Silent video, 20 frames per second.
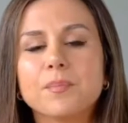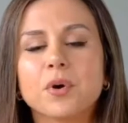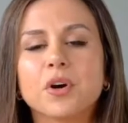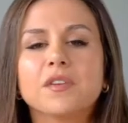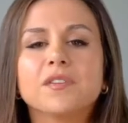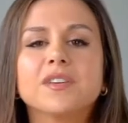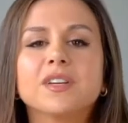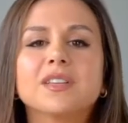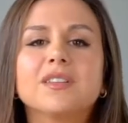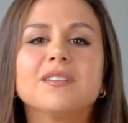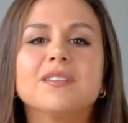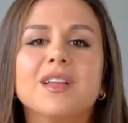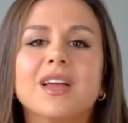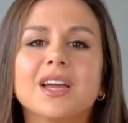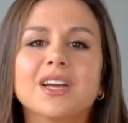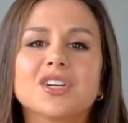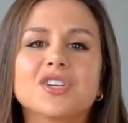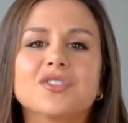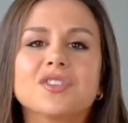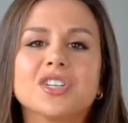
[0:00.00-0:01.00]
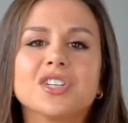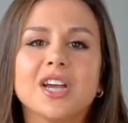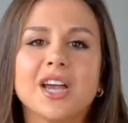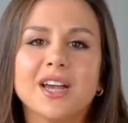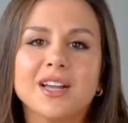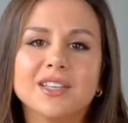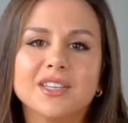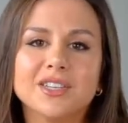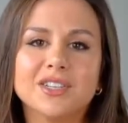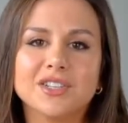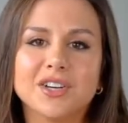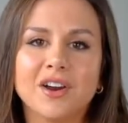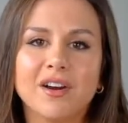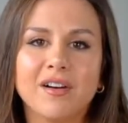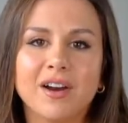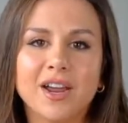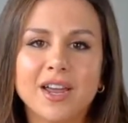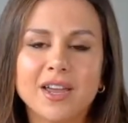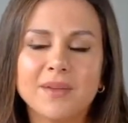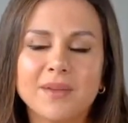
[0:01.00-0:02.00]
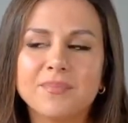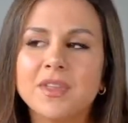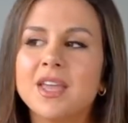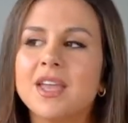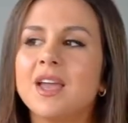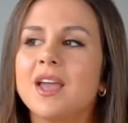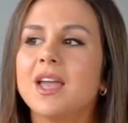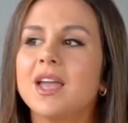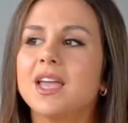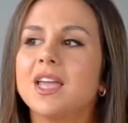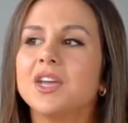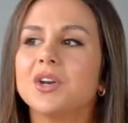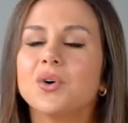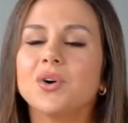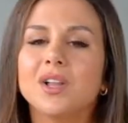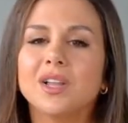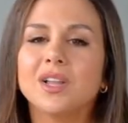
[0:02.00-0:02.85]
perfect little extra challenge, all right? In all